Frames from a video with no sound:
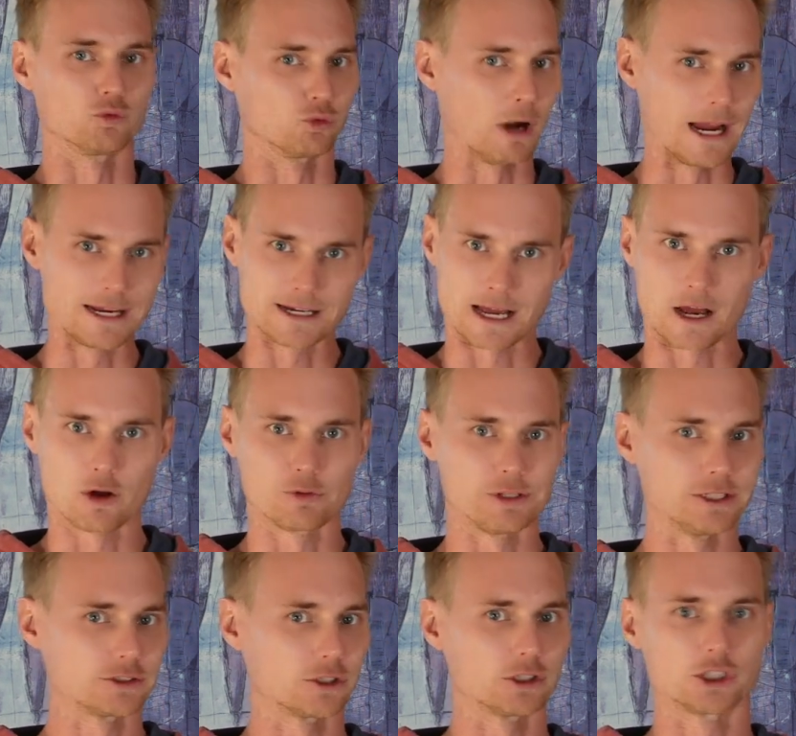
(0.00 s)
Right now,
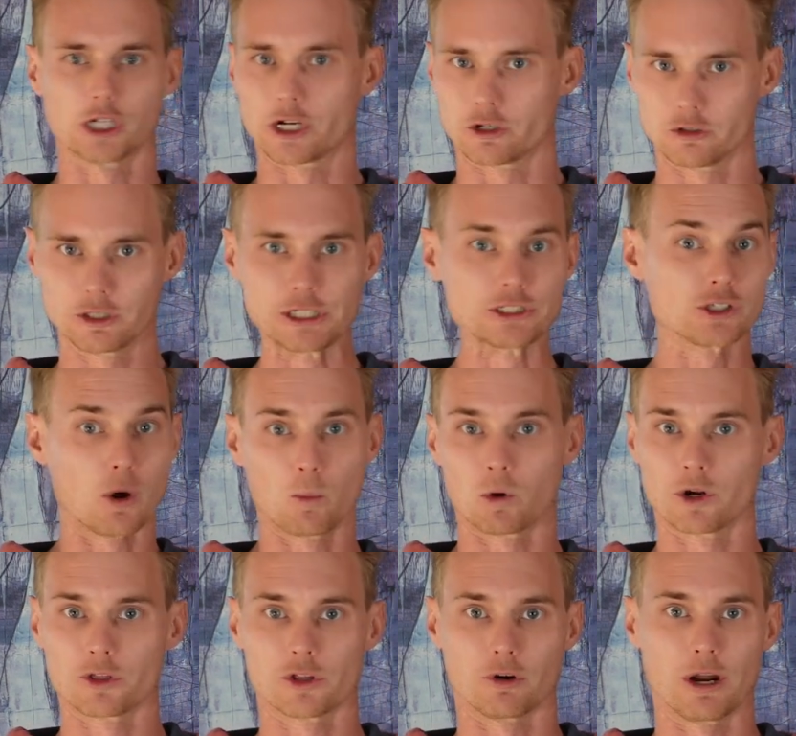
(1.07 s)
these are generally
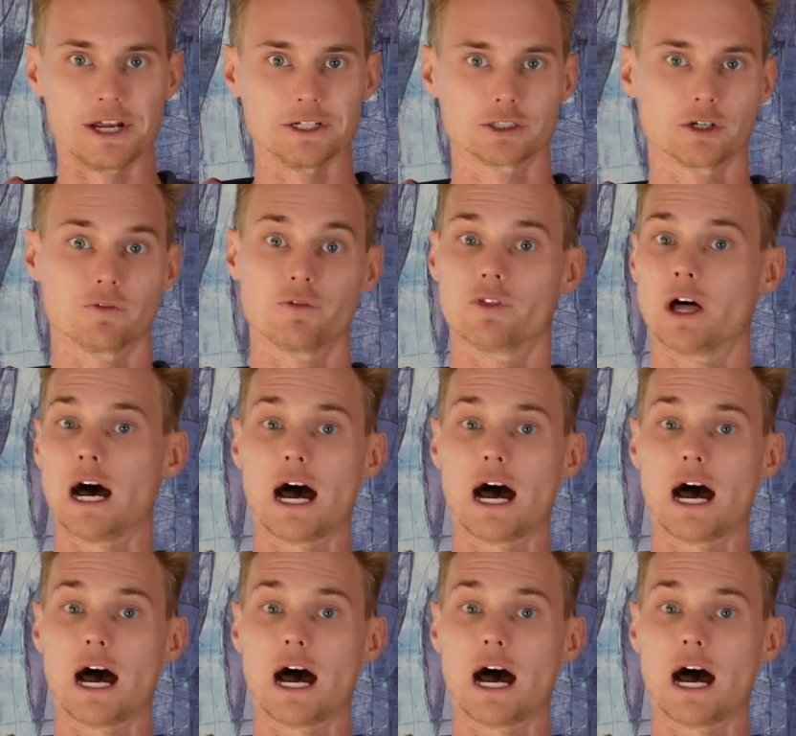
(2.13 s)
somewhere in the range of the